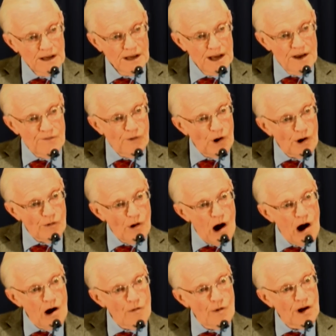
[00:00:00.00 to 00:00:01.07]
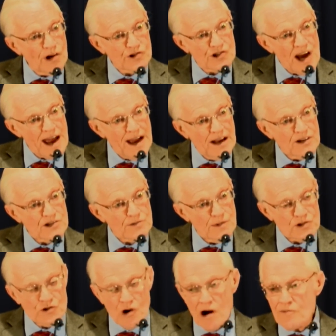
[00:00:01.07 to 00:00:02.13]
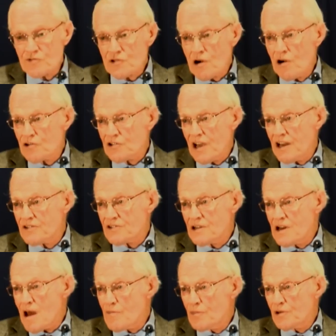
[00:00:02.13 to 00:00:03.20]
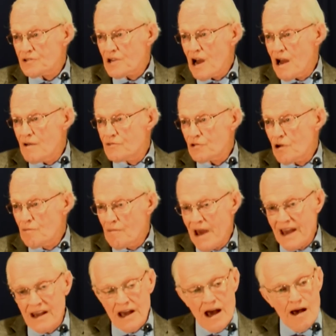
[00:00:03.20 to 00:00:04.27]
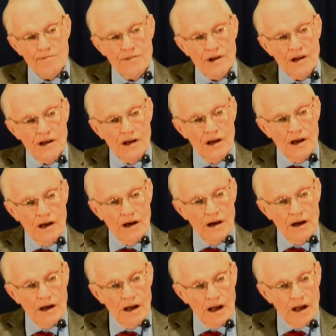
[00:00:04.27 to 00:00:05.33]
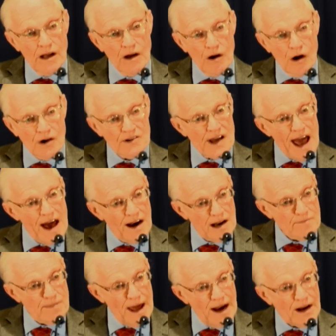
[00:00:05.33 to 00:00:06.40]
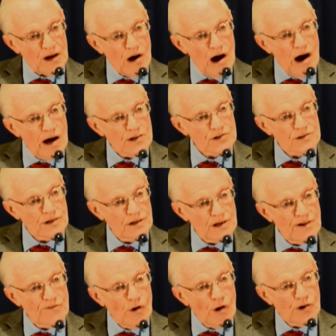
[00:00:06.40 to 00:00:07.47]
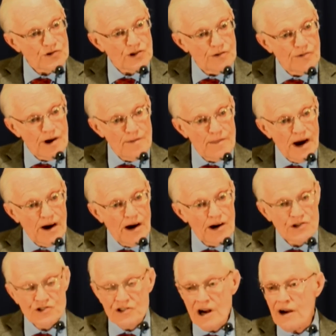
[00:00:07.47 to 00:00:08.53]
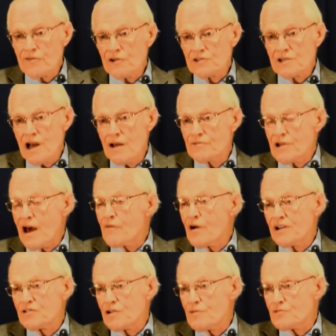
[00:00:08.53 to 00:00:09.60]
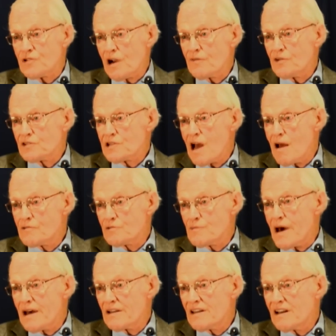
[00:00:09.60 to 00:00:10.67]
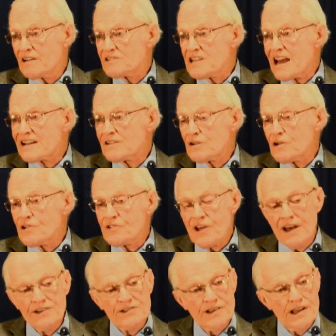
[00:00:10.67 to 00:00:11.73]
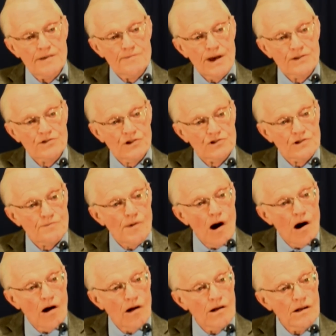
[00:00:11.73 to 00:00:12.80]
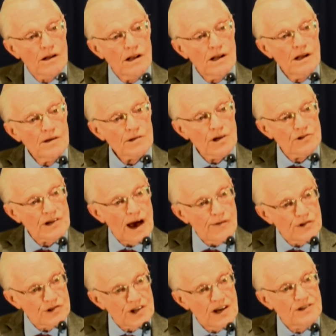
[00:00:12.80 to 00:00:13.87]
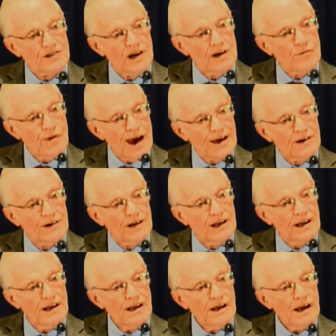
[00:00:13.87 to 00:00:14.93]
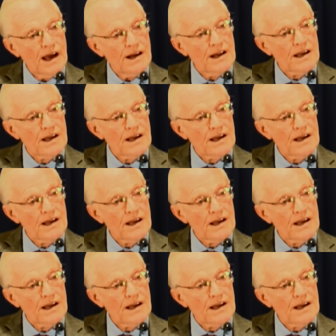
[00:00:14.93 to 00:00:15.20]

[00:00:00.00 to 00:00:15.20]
If we're wrong, we'll change. Mr. Armstrong changed a number of times on makeup, on counting Pentecost, divorce and remarriage several times. I went to him several times about little technical things in the epistles of Paul because I was teaching it regularly, and